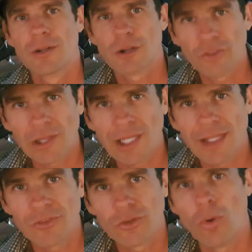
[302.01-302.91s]
because of
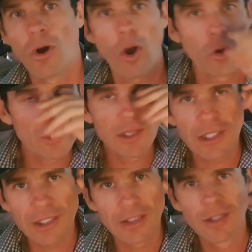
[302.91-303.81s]
Lance or
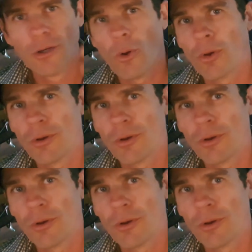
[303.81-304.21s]
Oakley or